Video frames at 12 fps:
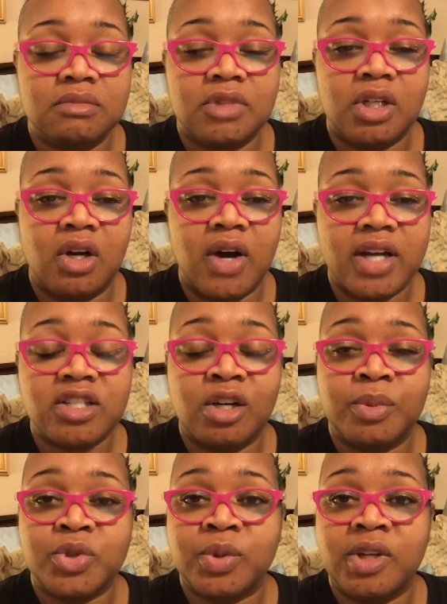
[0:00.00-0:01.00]

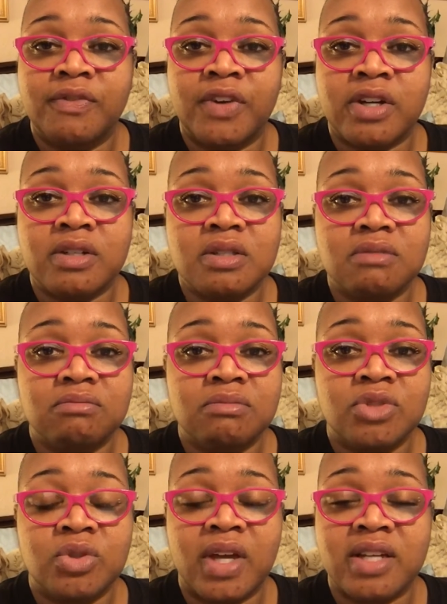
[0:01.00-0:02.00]
October 21st,
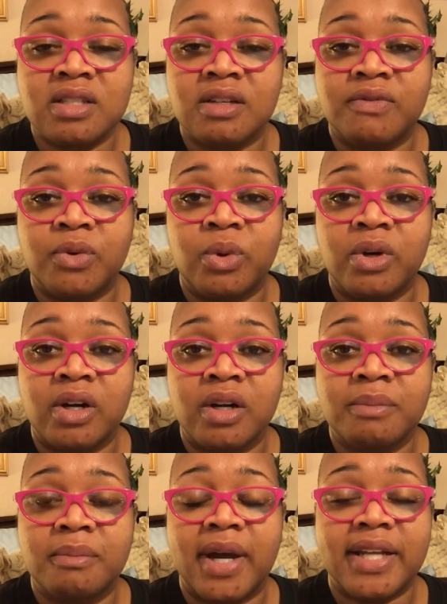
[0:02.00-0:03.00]
2004,
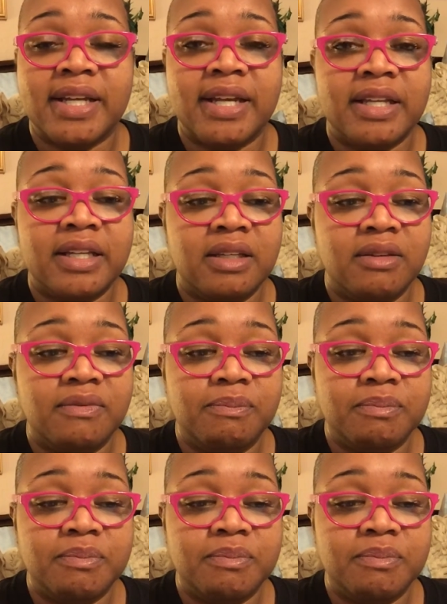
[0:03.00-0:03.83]
my daddy